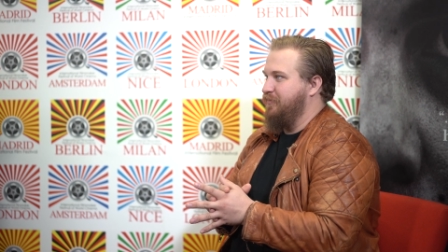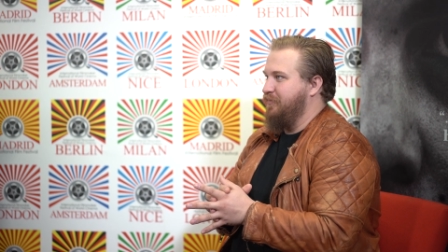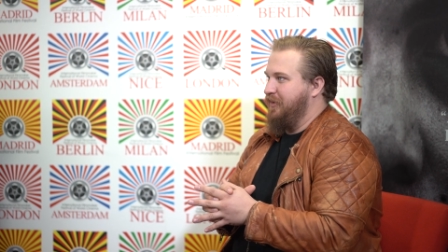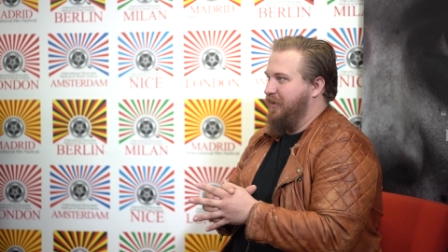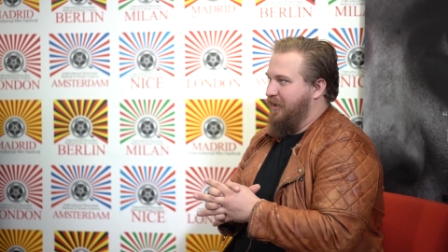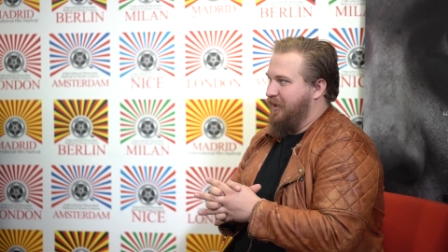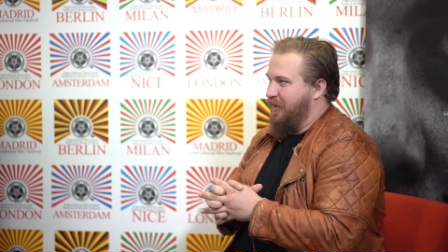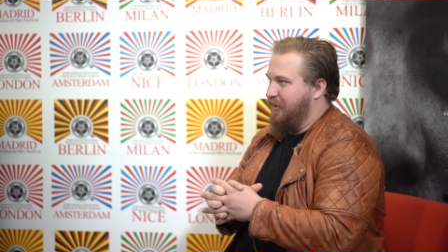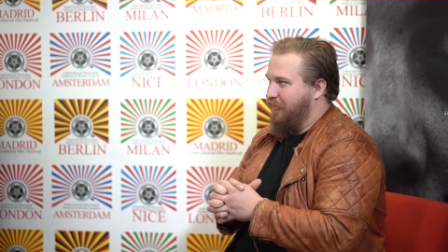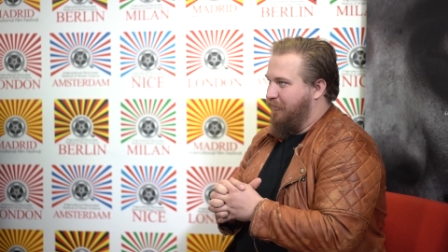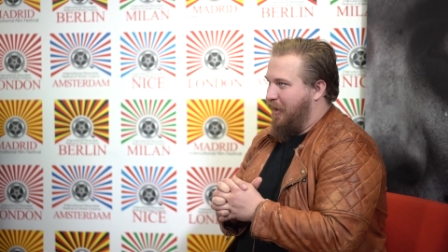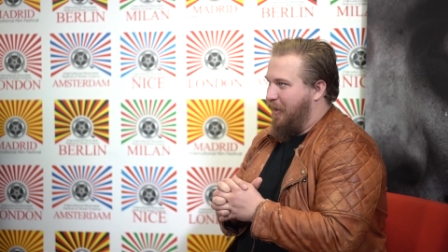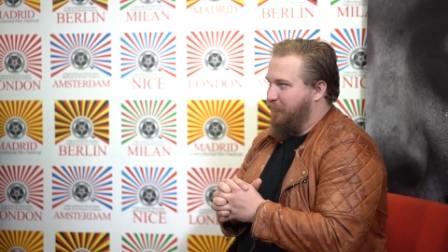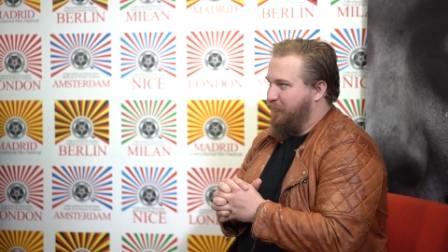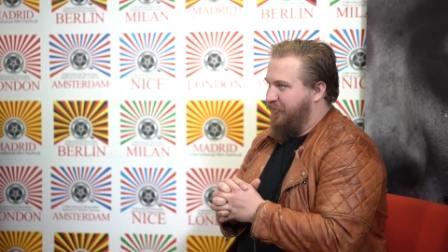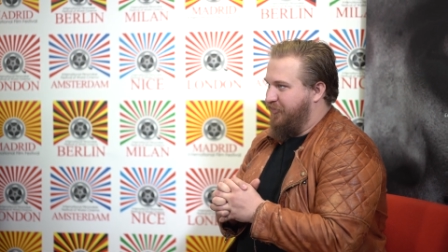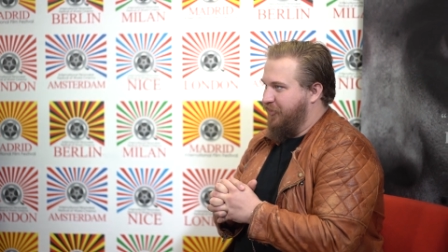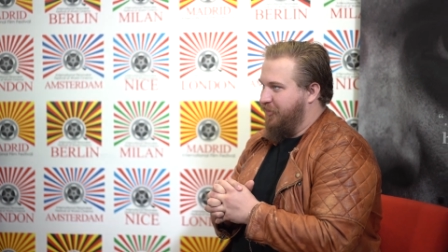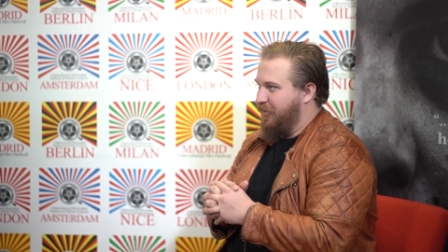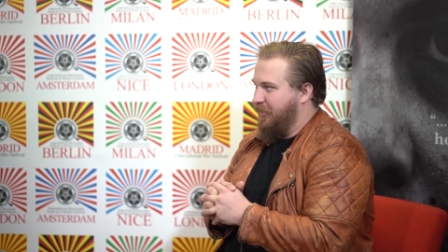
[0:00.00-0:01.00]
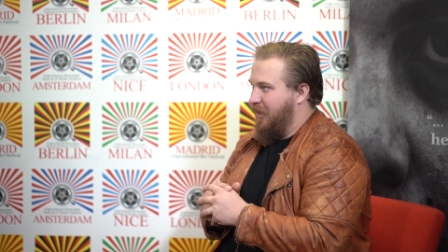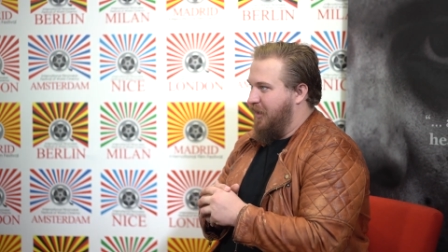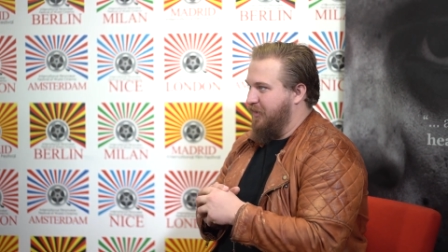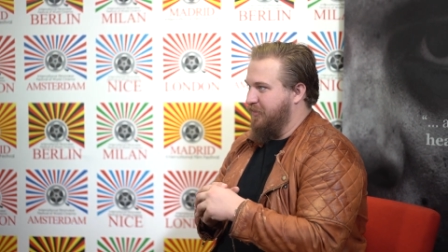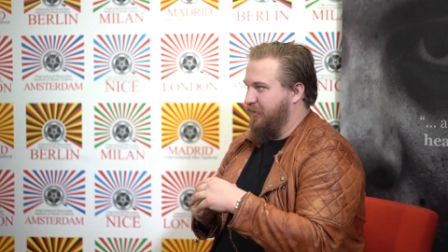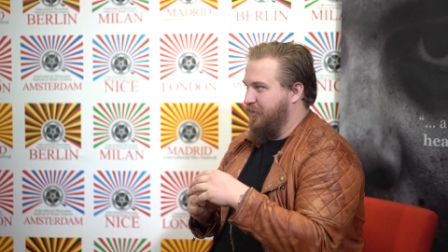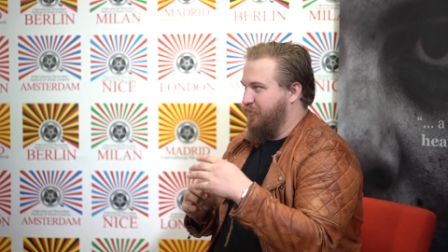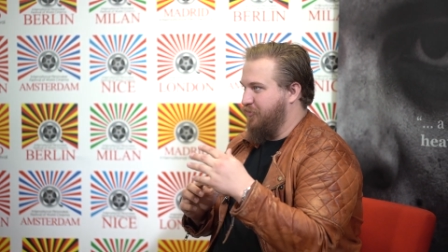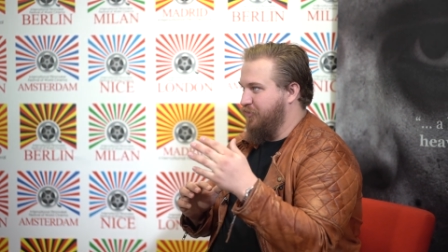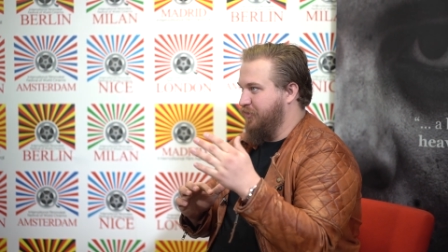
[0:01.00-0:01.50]
you know, I'm sure a lot
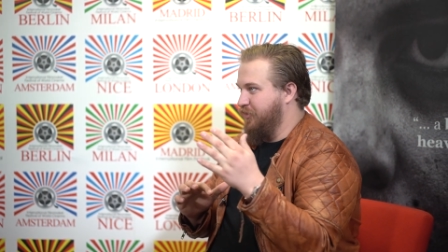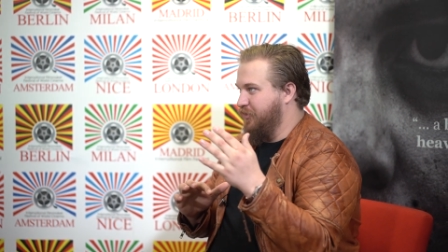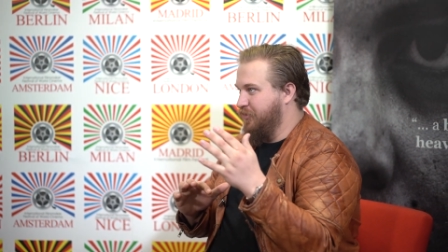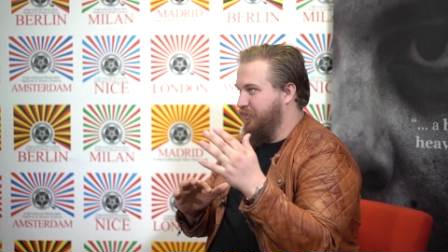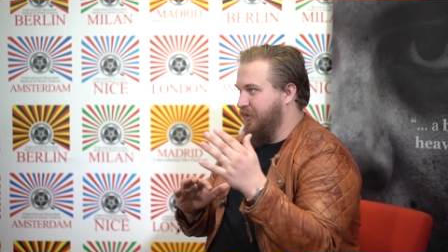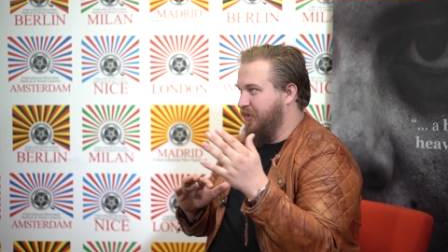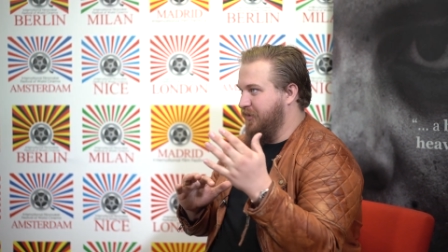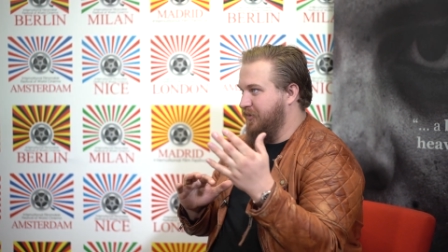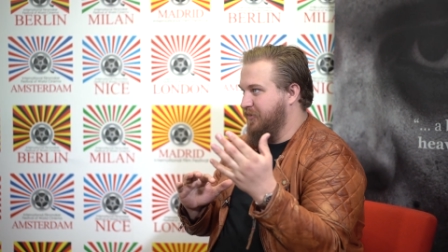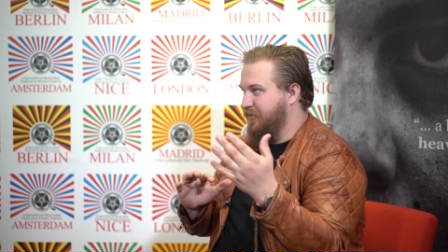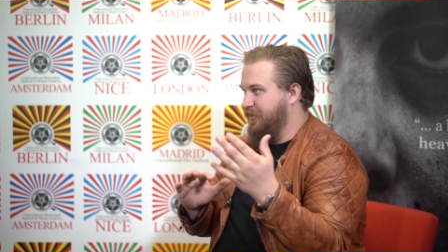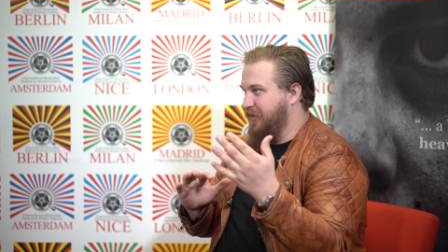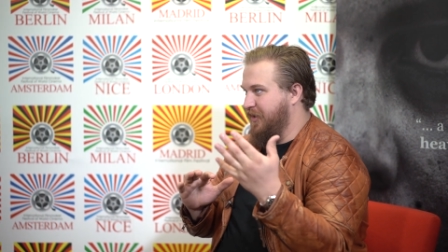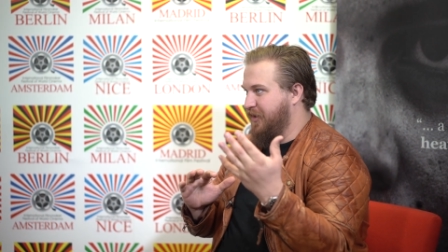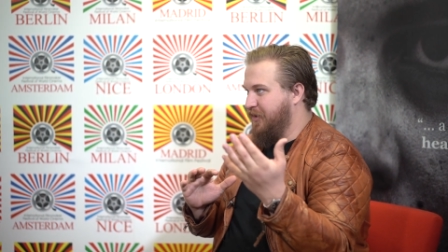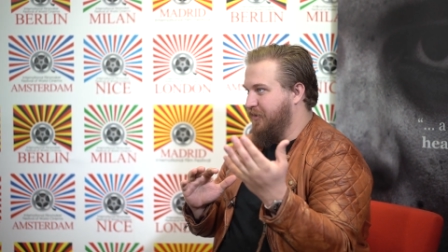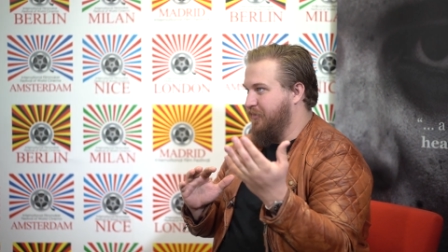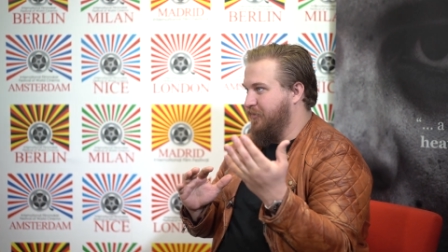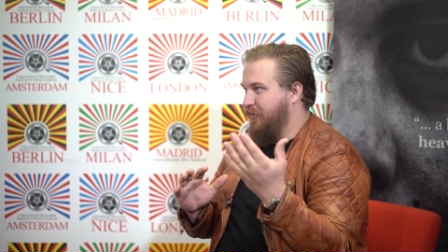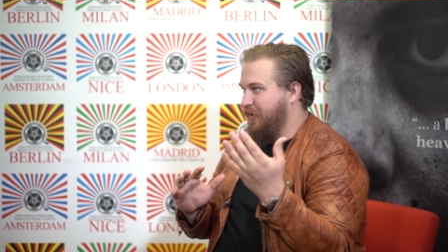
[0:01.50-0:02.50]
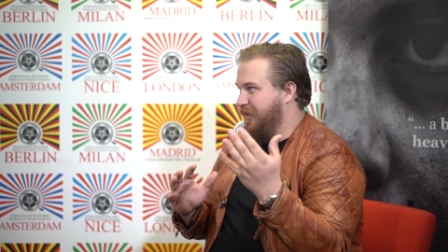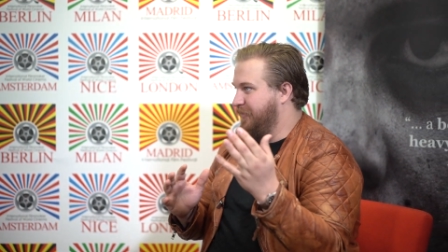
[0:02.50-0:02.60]
of the crew and, you know,